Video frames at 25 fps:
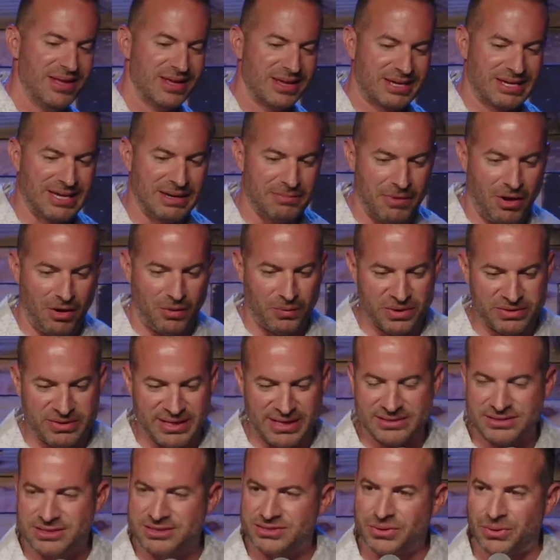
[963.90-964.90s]
Come on with
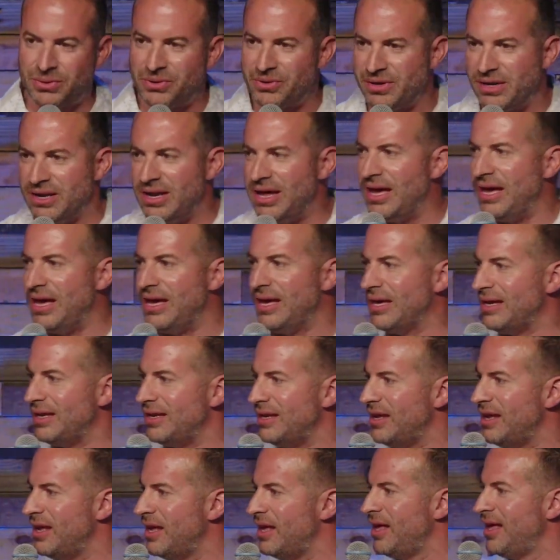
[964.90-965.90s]
that sword in
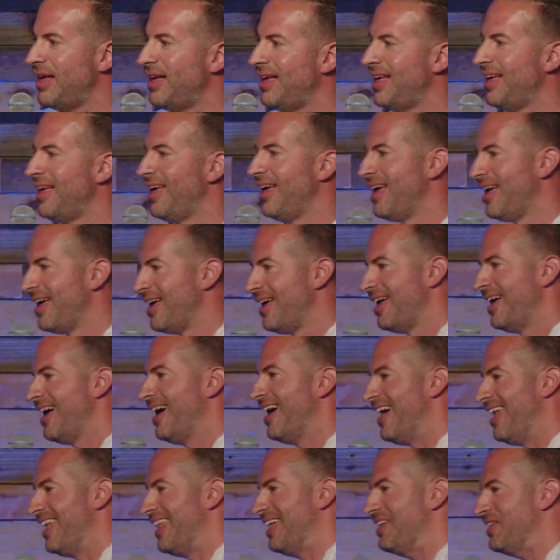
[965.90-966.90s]
hand.
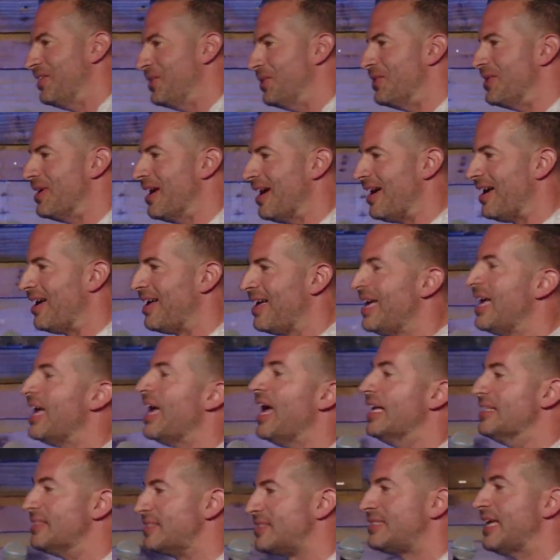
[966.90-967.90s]
Hallelujah.
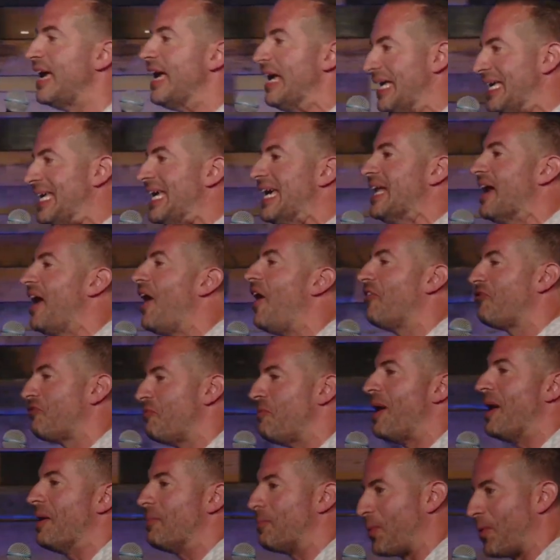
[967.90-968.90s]
And say, Get off
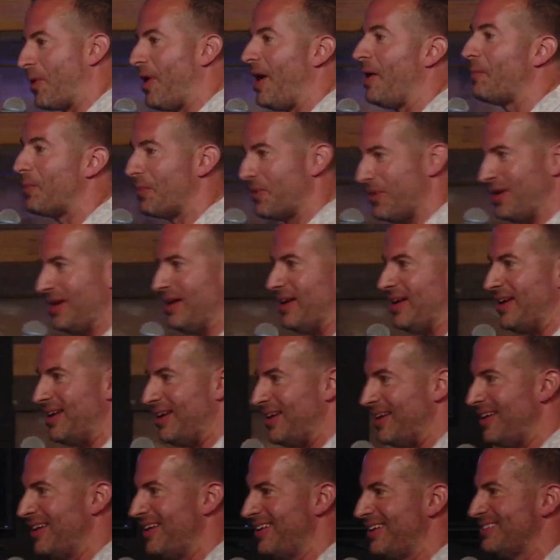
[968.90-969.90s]
my property.
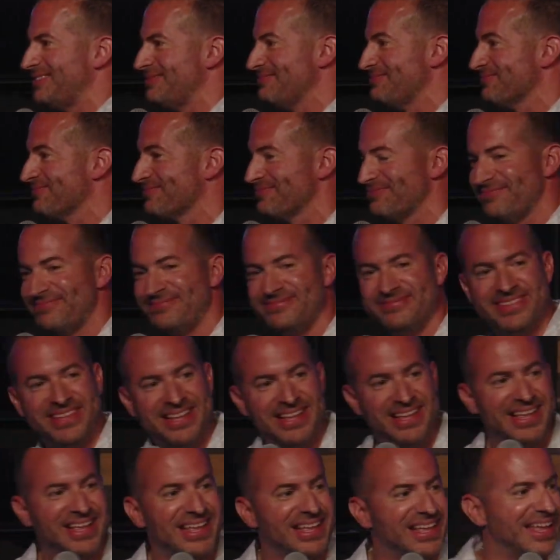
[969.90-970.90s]

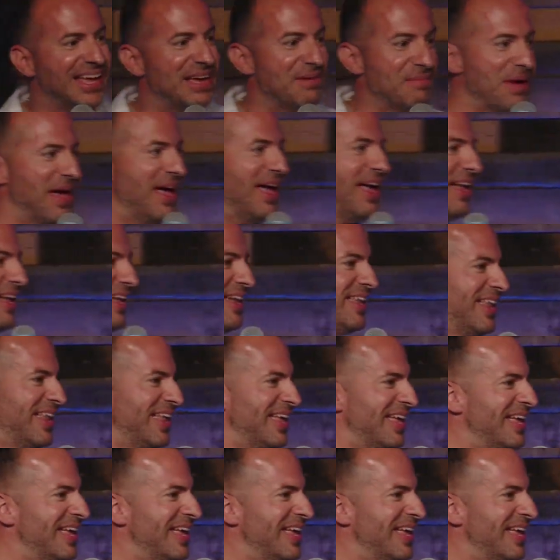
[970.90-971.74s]
Amen.